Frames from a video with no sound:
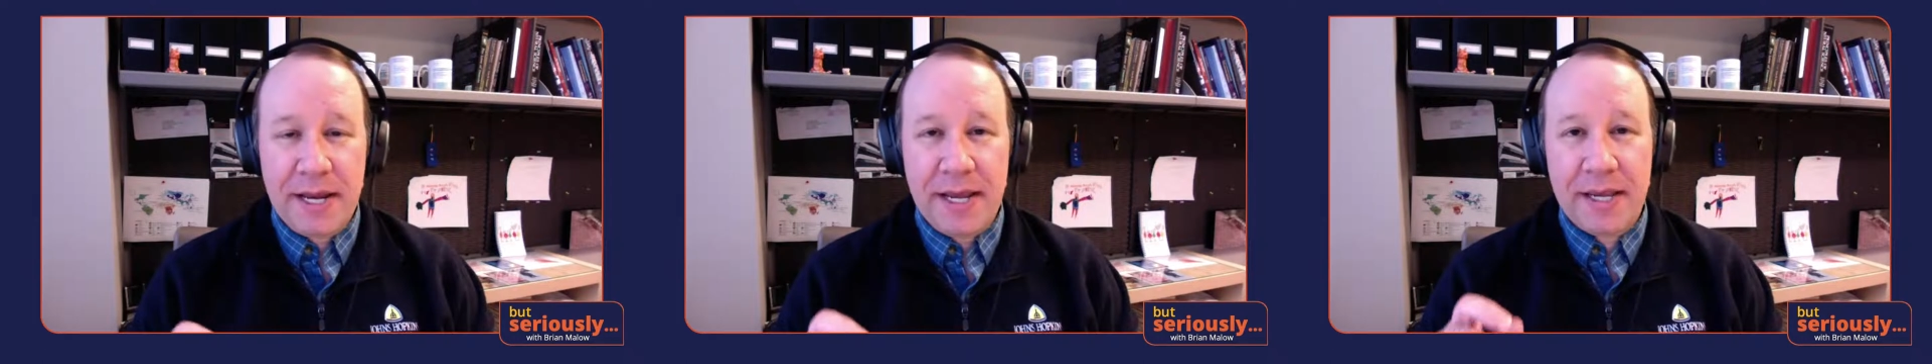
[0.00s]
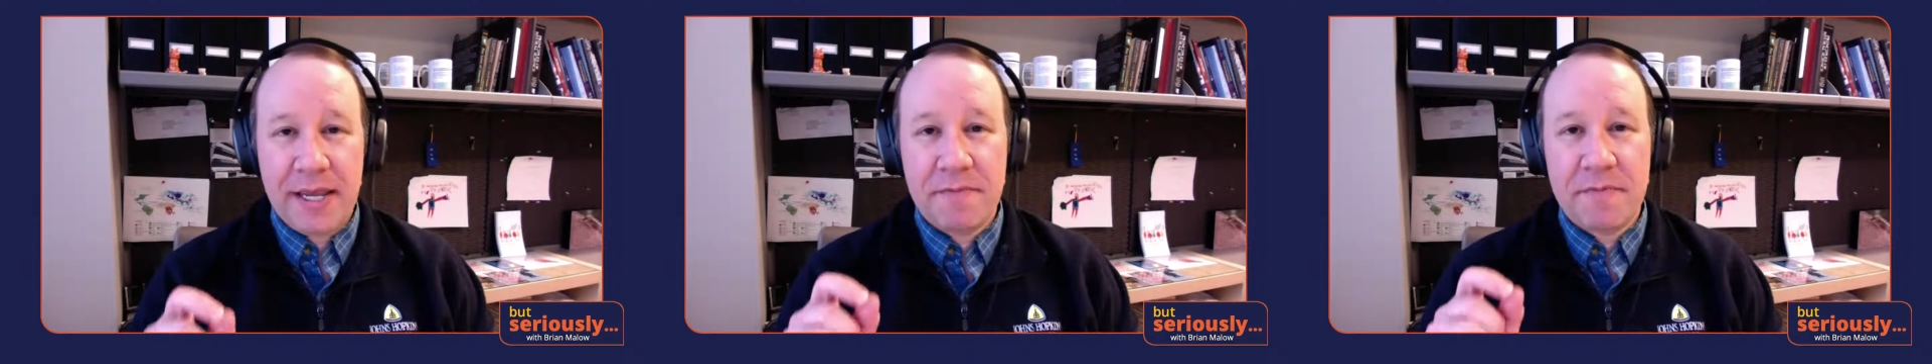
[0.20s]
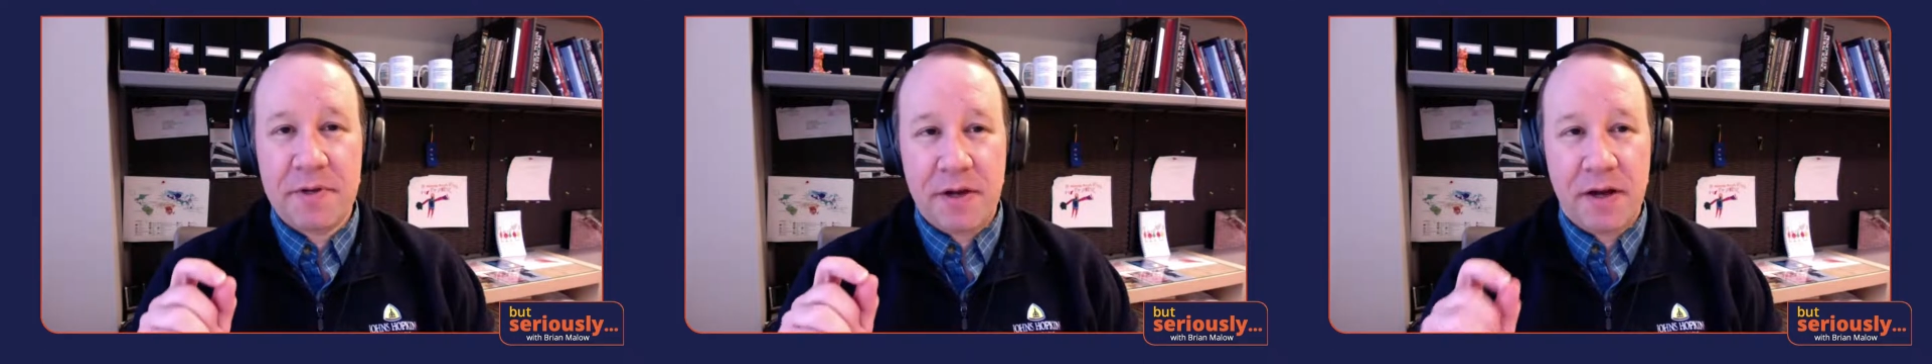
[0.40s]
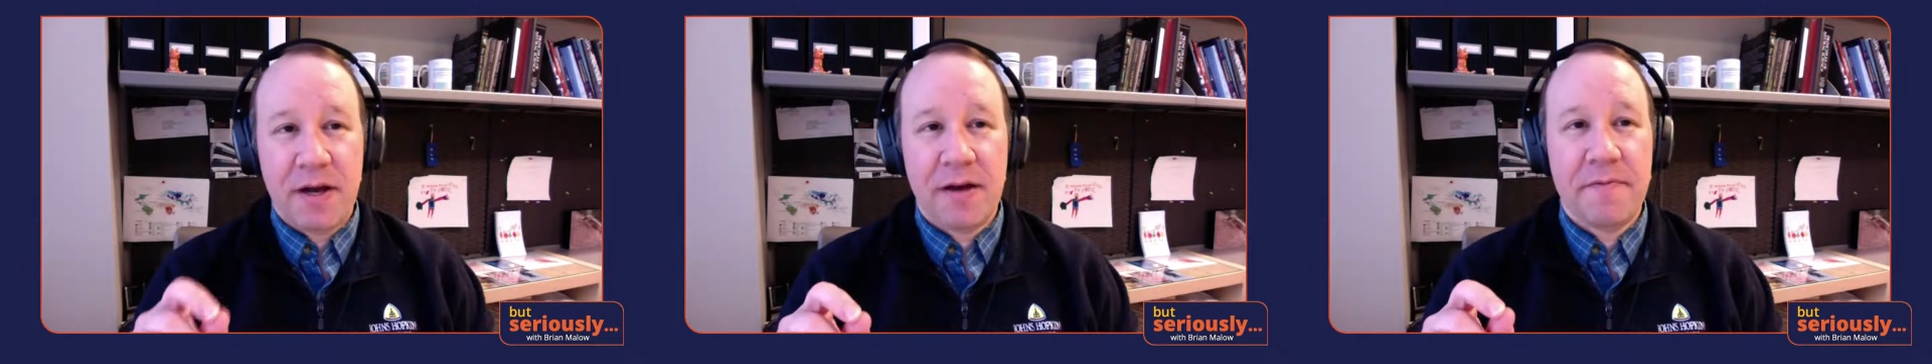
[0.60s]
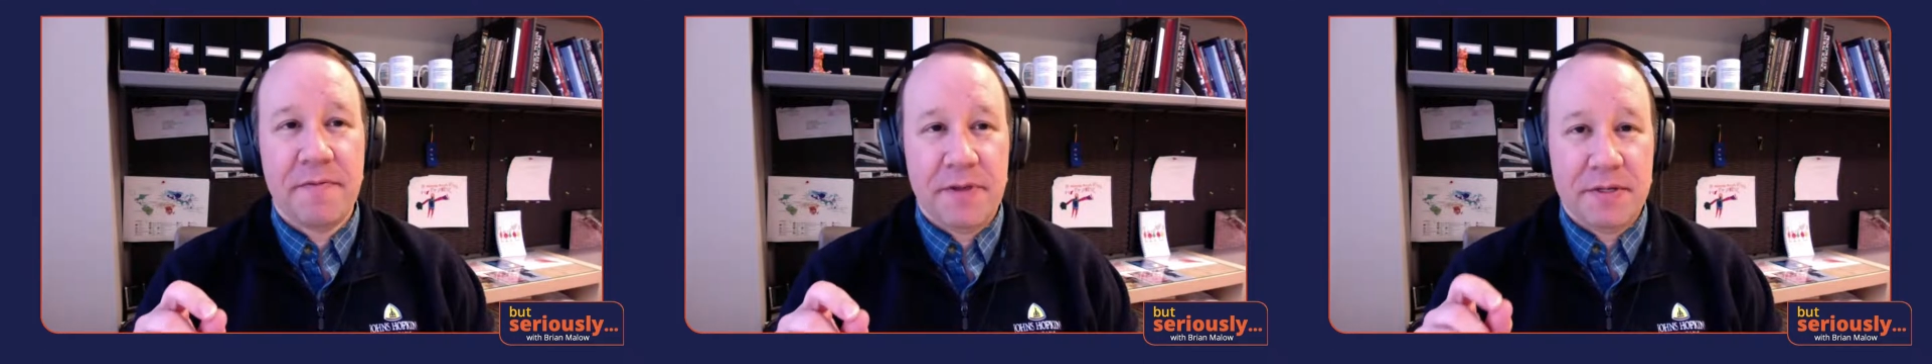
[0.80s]
that giving
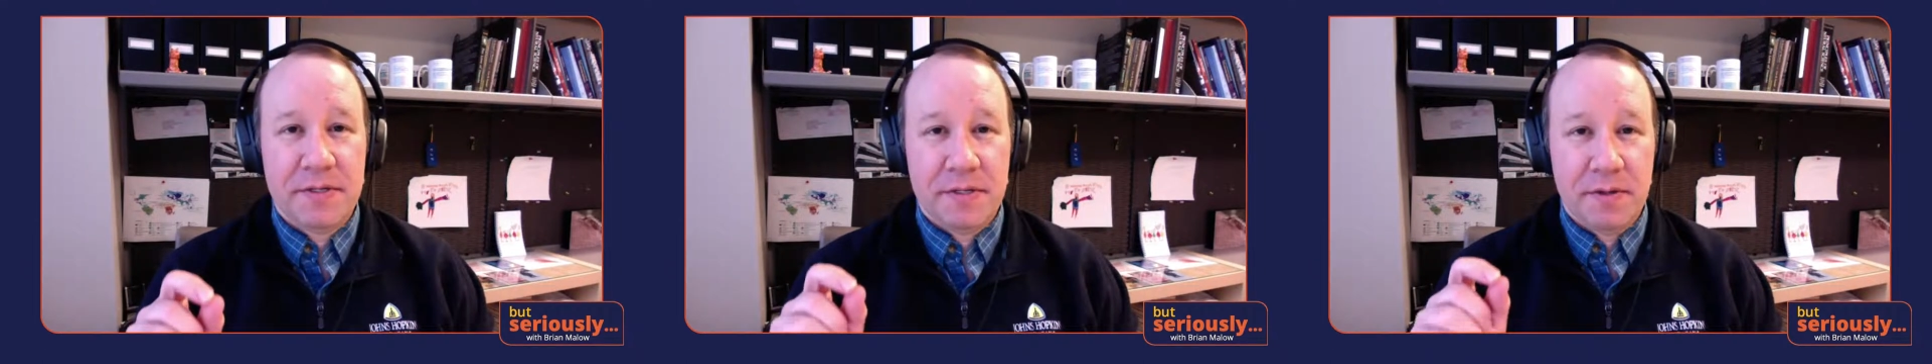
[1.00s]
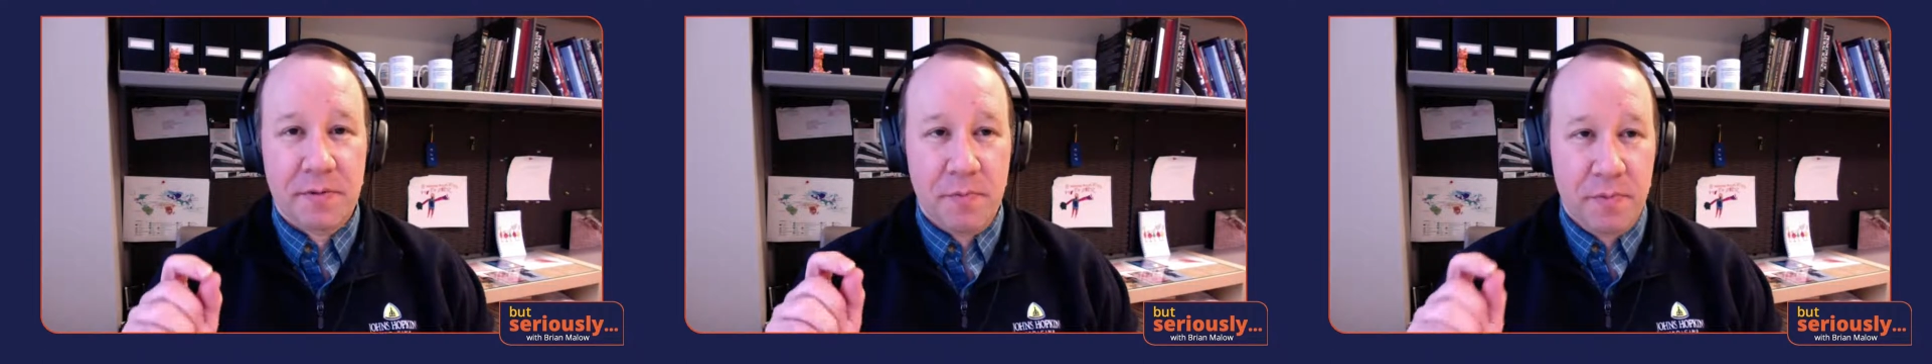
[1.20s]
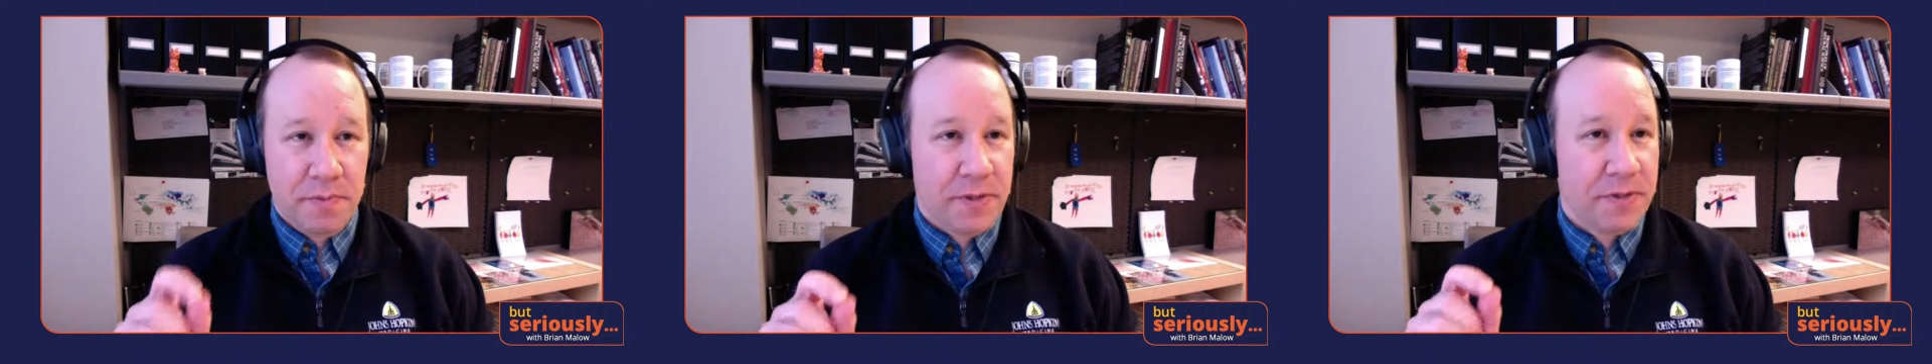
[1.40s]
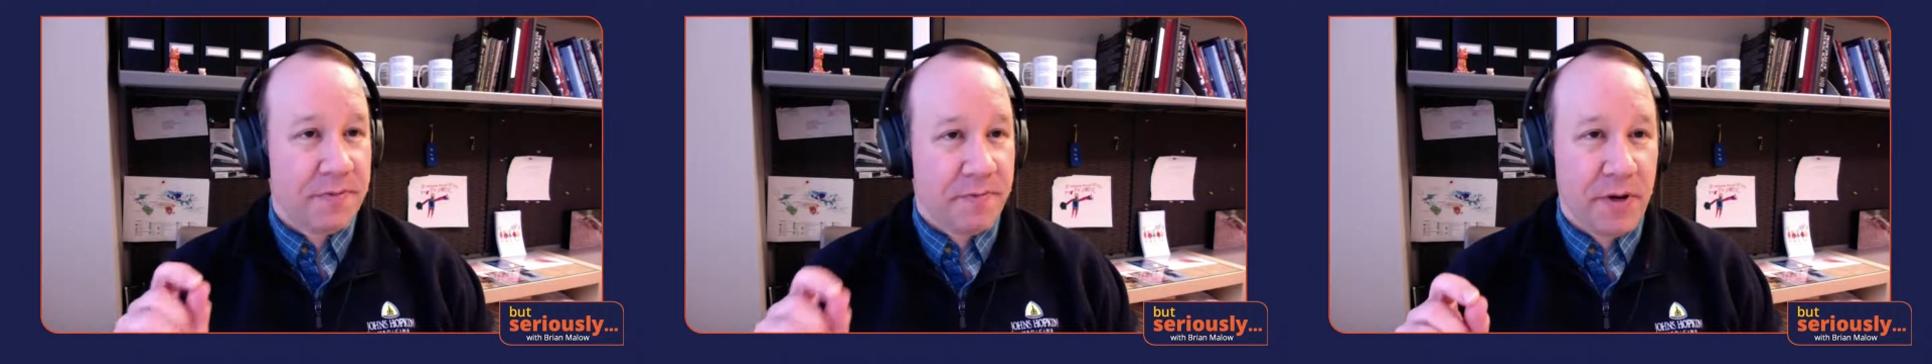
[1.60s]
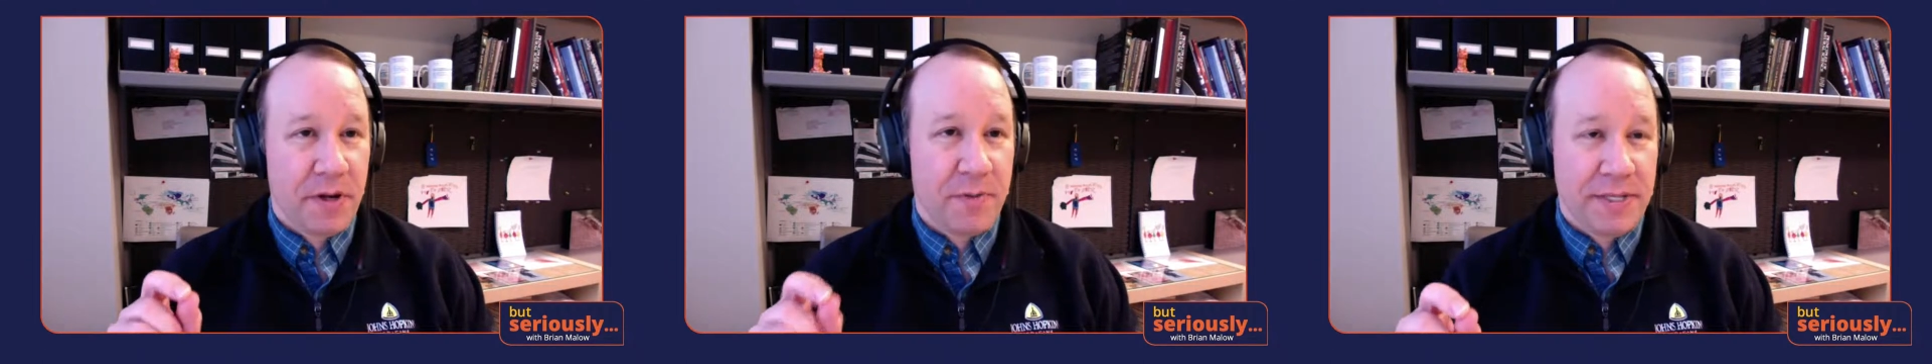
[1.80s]
off this
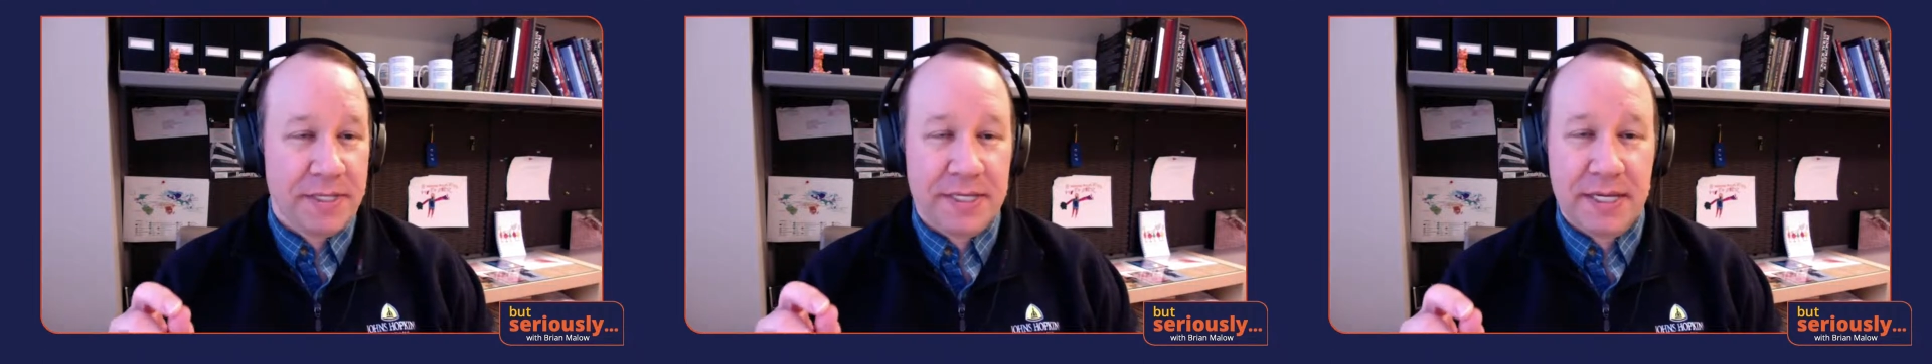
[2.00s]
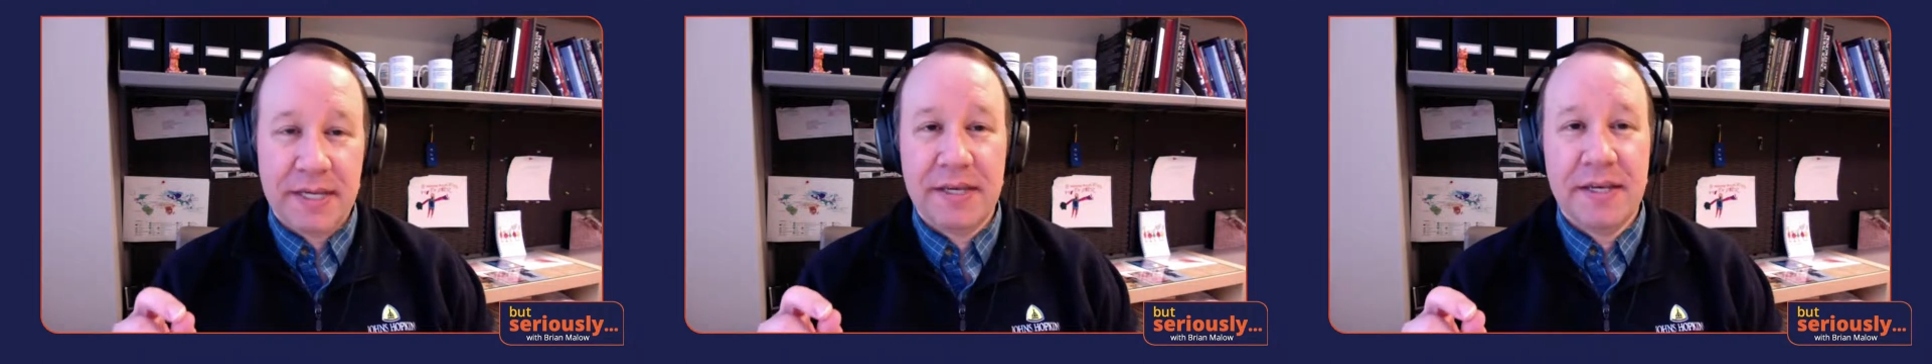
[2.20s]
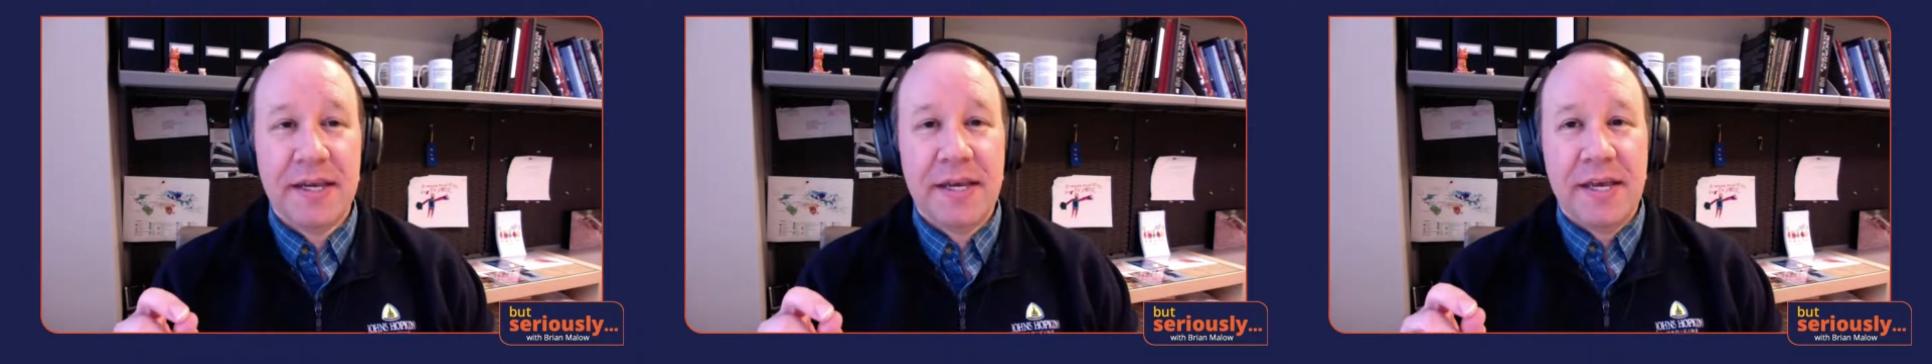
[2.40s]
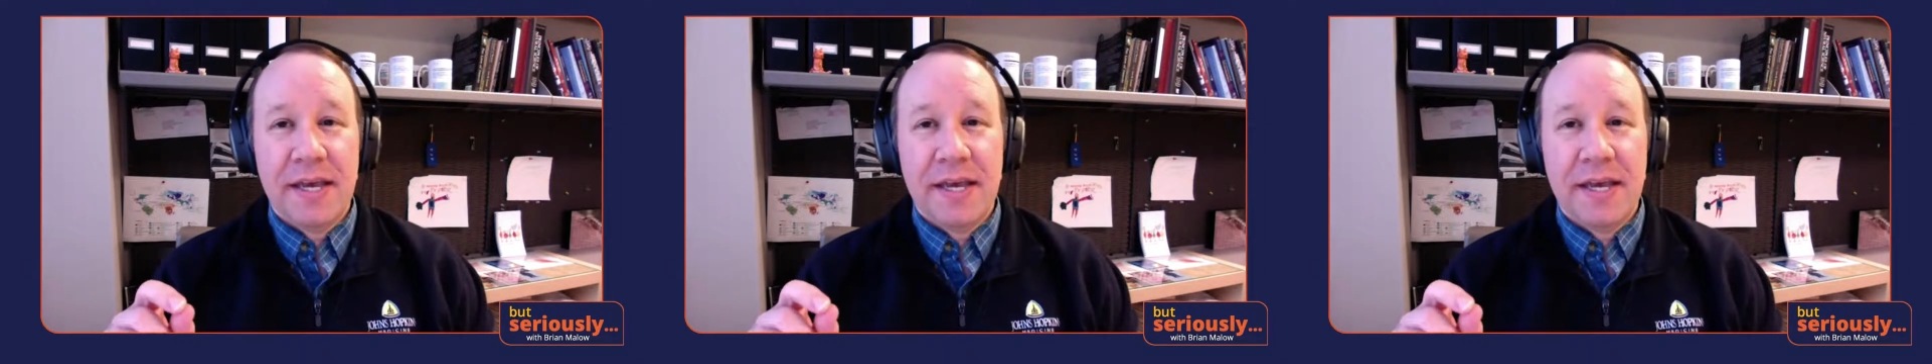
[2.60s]
frequency,